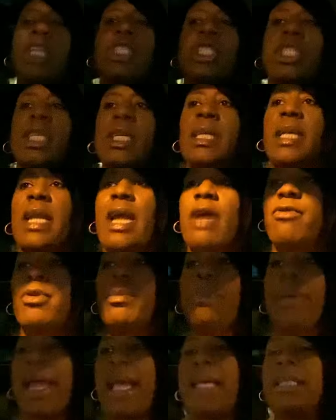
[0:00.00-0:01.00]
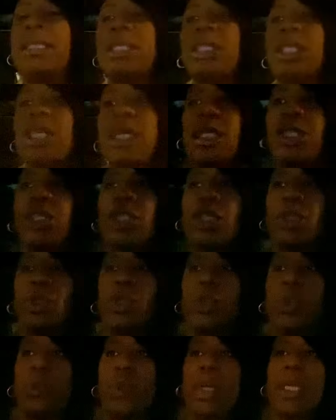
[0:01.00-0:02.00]
she never pays attention
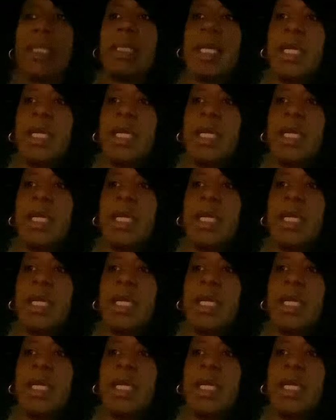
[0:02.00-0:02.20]
to what's